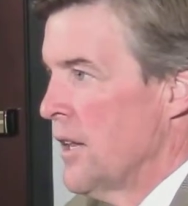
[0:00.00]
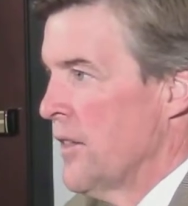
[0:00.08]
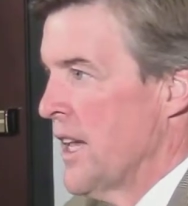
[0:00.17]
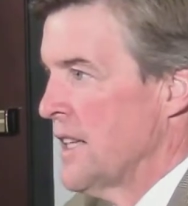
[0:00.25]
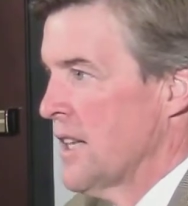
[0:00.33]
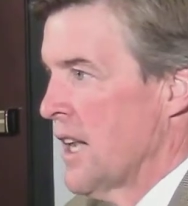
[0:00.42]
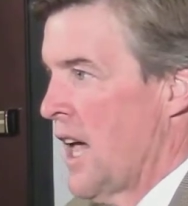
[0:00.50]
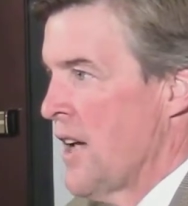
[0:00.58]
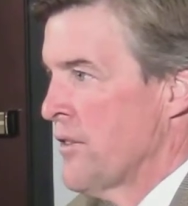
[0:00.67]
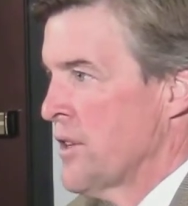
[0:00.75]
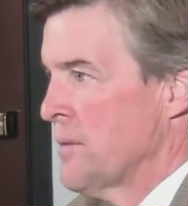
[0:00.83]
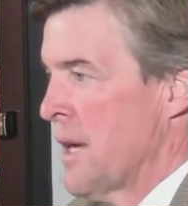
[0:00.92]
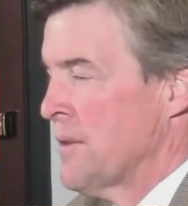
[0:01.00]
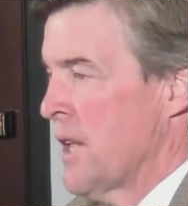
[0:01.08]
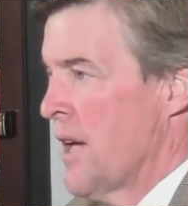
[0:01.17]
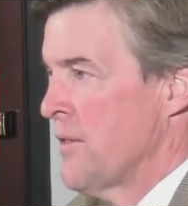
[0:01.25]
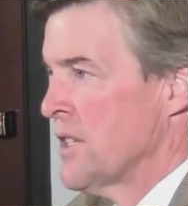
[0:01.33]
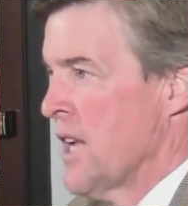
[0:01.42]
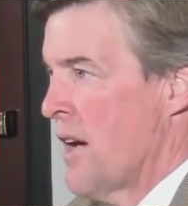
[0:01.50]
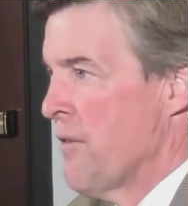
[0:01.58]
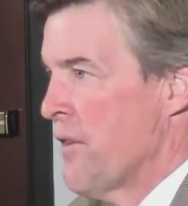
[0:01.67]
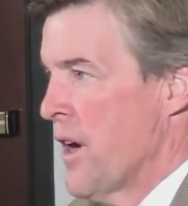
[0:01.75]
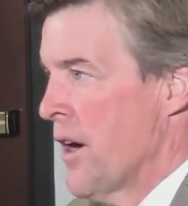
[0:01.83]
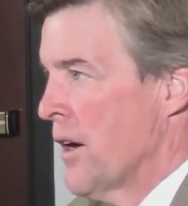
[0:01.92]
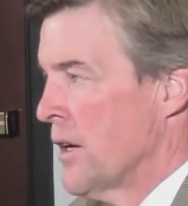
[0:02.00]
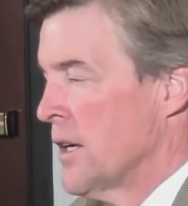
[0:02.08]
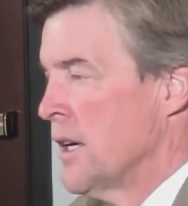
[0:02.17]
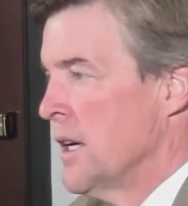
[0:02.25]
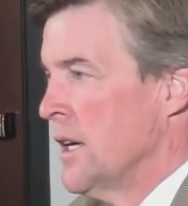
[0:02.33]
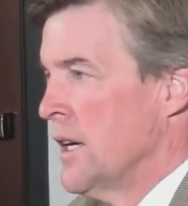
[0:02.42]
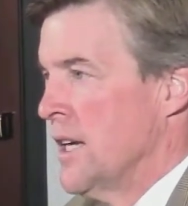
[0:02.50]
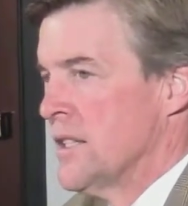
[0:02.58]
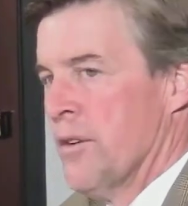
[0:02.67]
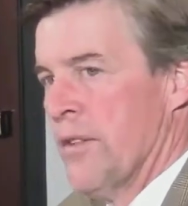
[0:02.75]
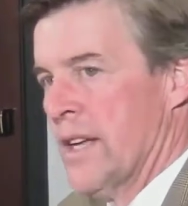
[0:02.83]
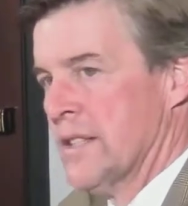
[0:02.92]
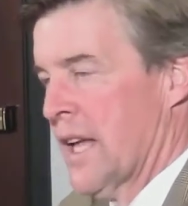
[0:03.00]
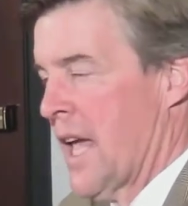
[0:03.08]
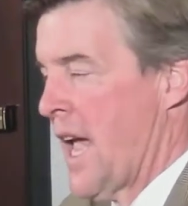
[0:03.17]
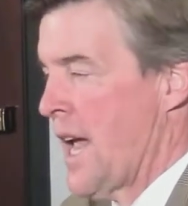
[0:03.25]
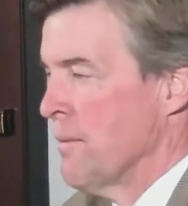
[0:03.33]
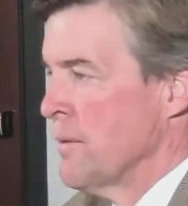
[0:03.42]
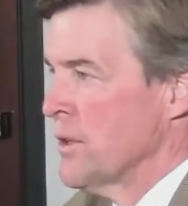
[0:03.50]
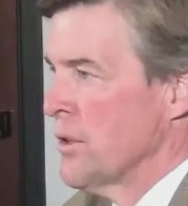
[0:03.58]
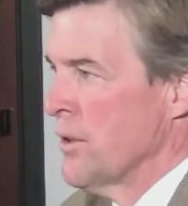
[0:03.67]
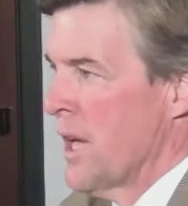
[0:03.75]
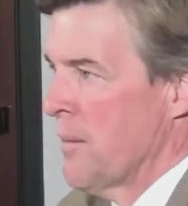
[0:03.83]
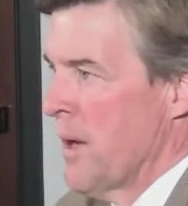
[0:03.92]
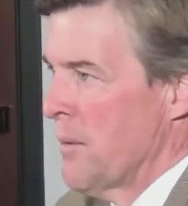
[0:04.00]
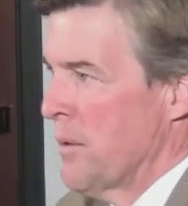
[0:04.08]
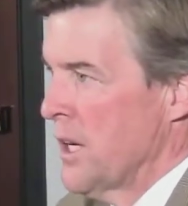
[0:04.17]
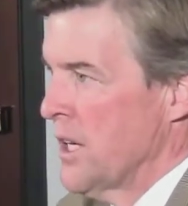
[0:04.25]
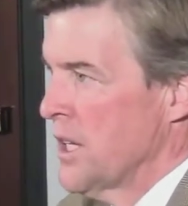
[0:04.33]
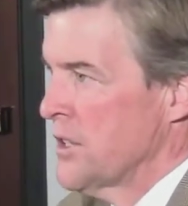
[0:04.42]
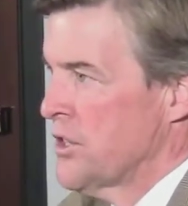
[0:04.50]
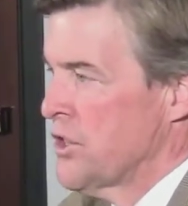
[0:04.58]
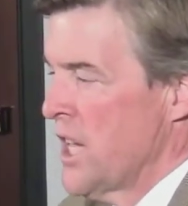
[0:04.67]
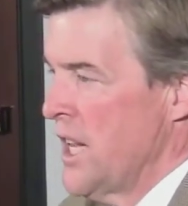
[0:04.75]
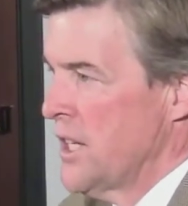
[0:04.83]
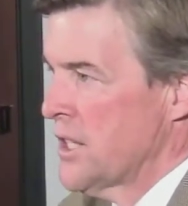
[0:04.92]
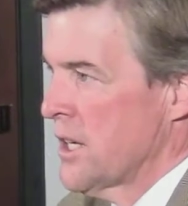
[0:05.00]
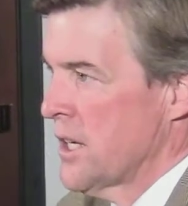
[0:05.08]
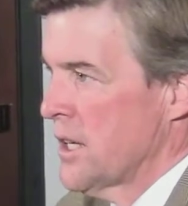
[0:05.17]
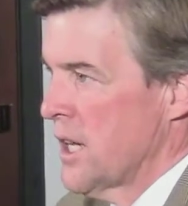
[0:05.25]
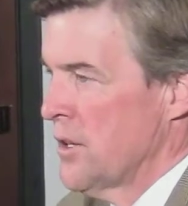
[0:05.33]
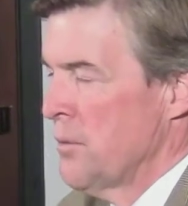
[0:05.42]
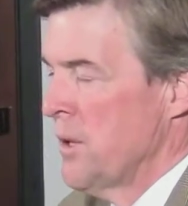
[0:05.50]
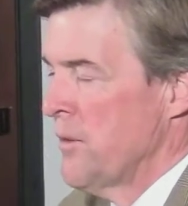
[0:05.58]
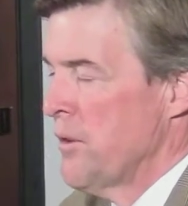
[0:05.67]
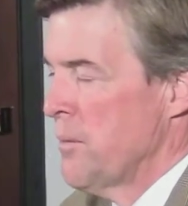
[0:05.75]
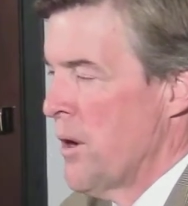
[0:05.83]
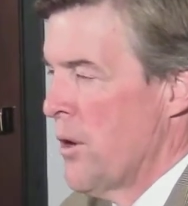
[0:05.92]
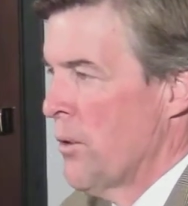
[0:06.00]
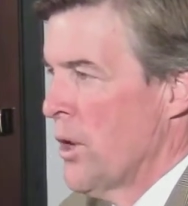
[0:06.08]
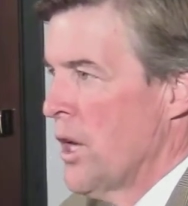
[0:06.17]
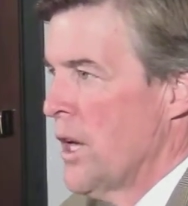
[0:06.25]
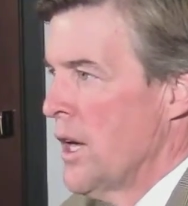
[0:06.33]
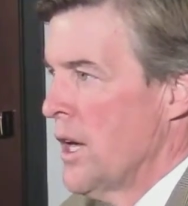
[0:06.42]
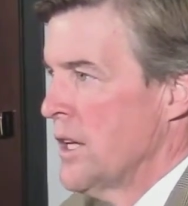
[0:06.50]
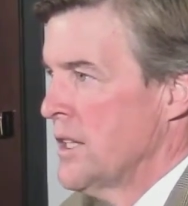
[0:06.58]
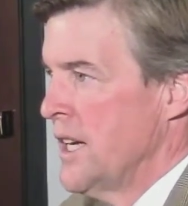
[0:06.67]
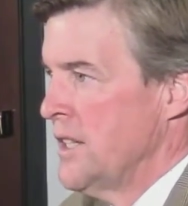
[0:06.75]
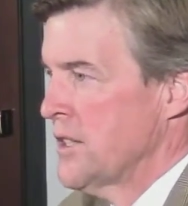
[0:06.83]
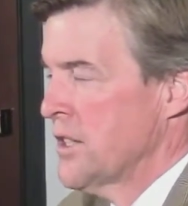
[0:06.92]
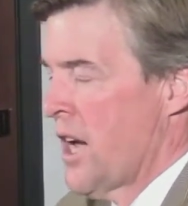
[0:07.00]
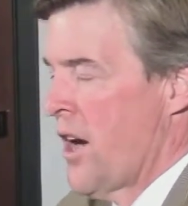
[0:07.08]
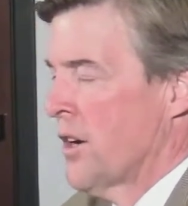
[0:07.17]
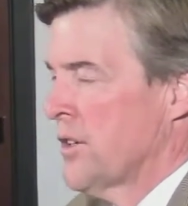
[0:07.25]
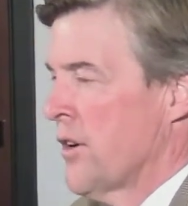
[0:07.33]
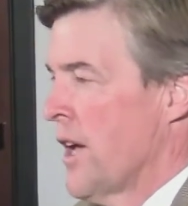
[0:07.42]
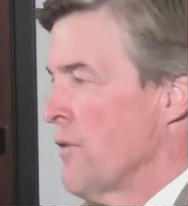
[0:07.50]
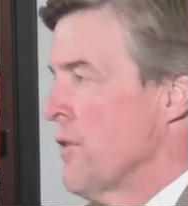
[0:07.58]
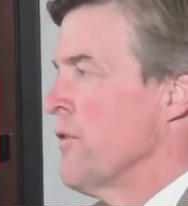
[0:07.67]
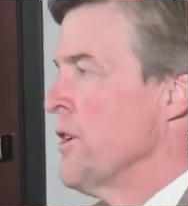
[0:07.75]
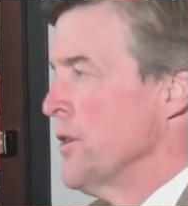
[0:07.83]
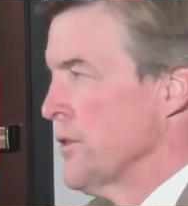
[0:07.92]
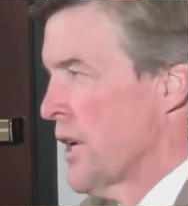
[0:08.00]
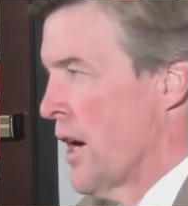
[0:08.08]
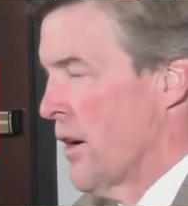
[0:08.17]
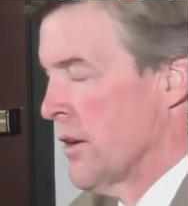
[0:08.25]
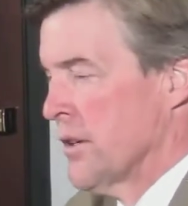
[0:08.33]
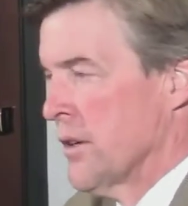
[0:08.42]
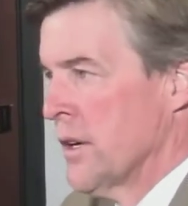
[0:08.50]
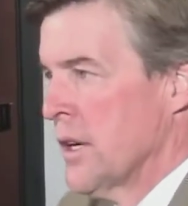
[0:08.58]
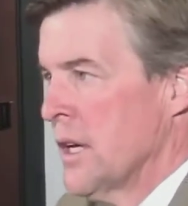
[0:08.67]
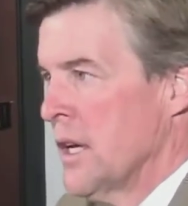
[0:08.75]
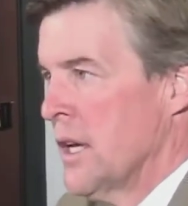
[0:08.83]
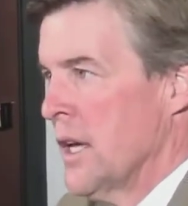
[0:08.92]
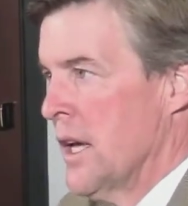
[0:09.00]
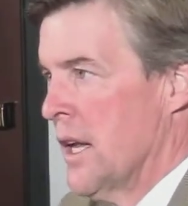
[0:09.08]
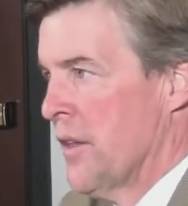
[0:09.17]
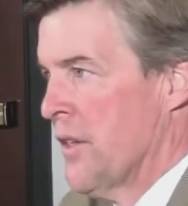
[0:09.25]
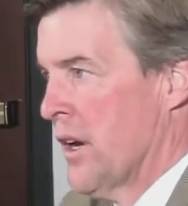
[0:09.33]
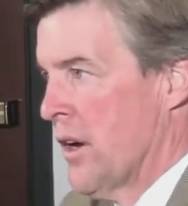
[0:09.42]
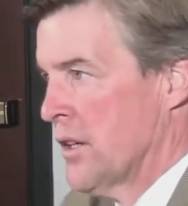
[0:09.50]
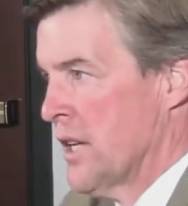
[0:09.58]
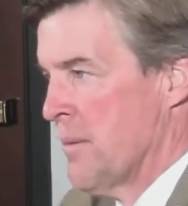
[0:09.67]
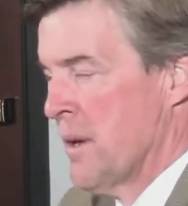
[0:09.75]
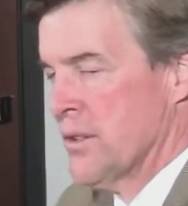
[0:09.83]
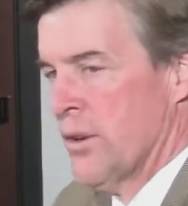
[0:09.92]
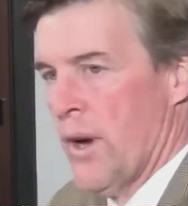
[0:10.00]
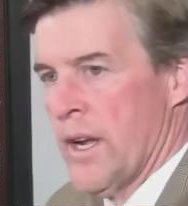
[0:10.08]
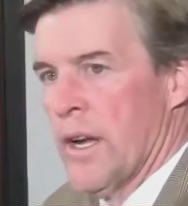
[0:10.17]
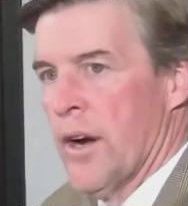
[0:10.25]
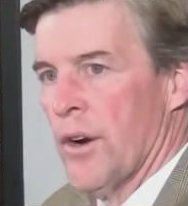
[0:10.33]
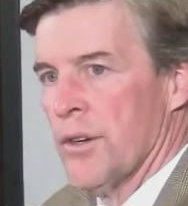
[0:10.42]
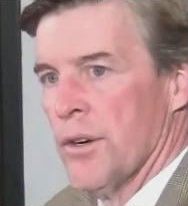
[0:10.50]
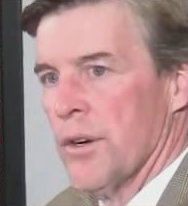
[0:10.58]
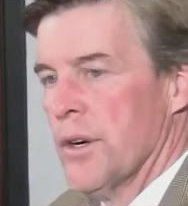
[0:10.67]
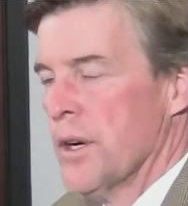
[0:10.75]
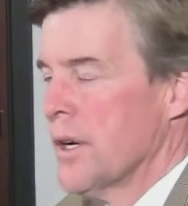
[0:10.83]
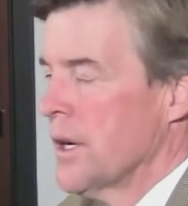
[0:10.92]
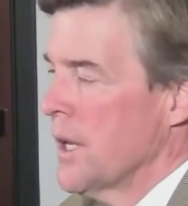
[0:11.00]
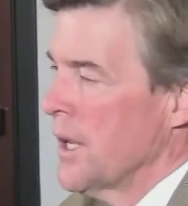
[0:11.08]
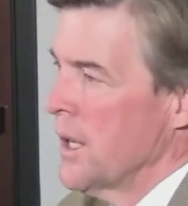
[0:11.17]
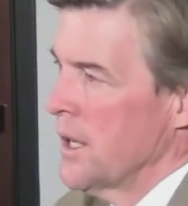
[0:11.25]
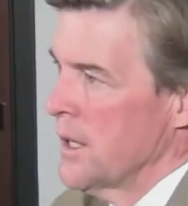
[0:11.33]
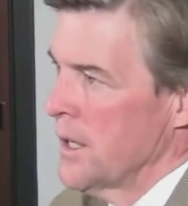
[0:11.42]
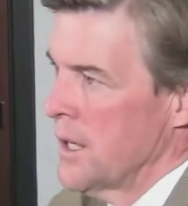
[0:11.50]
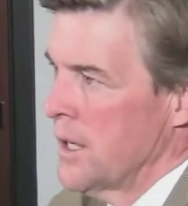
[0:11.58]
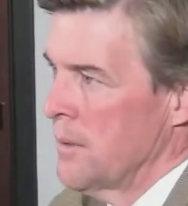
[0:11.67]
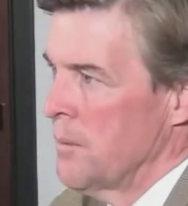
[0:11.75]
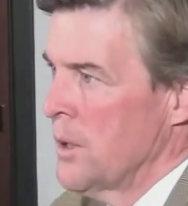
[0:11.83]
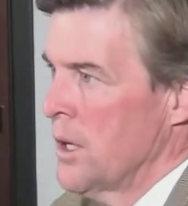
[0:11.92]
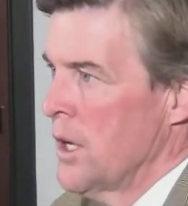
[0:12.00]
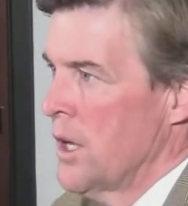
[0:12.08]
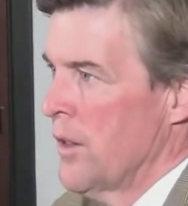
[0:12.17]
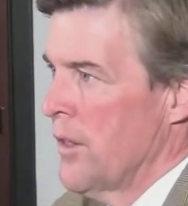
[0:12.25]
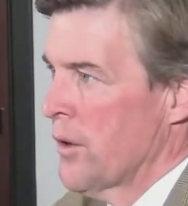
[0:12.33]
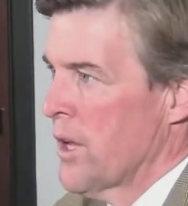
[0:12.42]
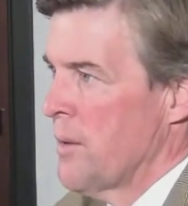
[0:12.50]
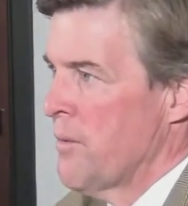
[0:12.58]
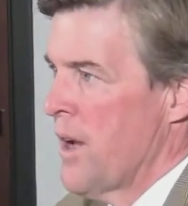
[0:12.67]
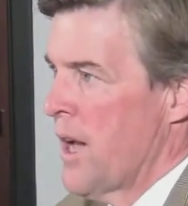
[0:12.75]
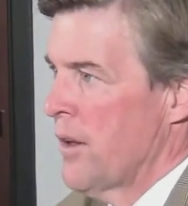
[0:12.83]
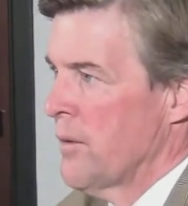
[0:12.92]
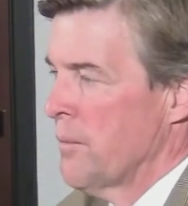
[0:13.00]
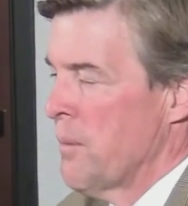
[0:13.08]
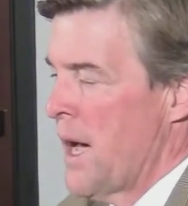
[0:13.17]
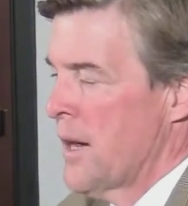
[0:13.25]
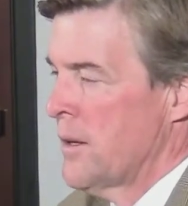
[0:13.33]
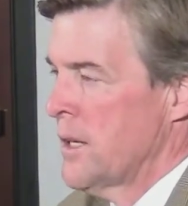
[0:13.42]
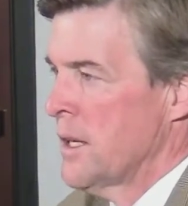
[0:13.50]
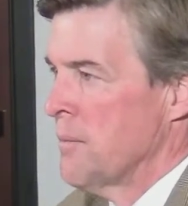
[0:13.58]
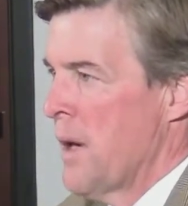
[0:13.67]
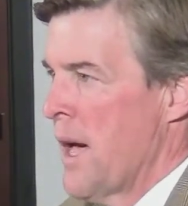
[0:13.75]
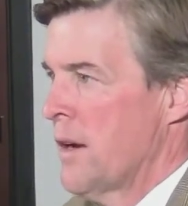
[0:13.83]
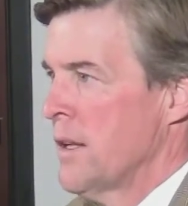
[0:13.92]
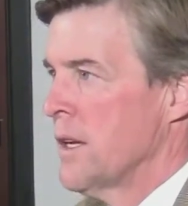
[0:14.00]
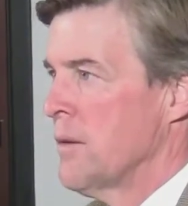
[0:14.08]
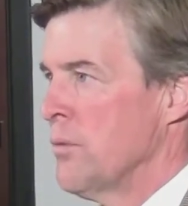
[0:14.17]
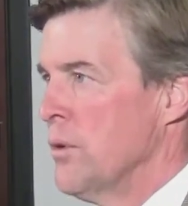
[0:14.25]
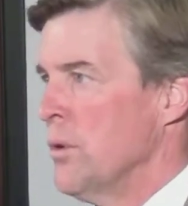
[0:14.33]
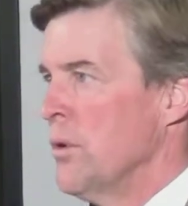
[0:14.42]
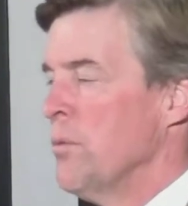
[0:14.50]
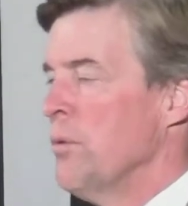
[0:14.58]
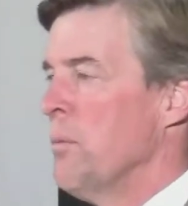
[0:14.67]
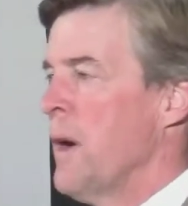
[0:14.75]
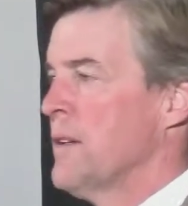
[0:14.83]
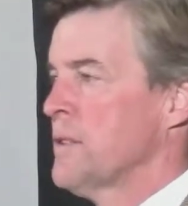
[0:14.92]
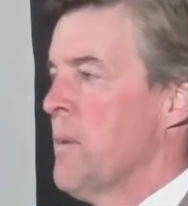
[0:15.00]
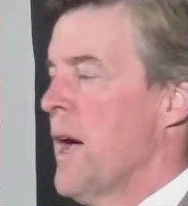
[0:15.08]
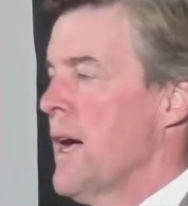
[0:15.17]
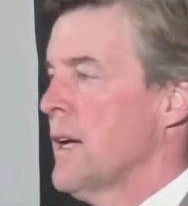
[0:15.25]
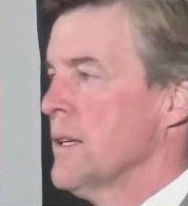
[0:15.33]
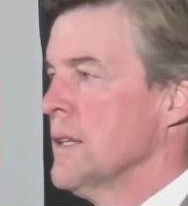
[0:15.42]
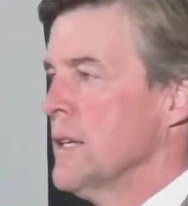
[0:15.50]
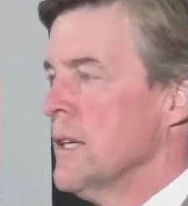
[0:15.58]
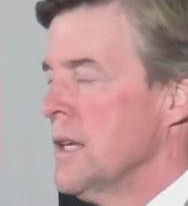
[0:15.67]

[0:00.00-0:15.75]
things in life, sometimes life is not fair. It's a, that's a game, there's no doubt about it, but it does teach. I do believe football teaches character and reveals character. And I think our team has great character. And um, they'll keep battling, battling and battling, and we'll, we'll bounce back and,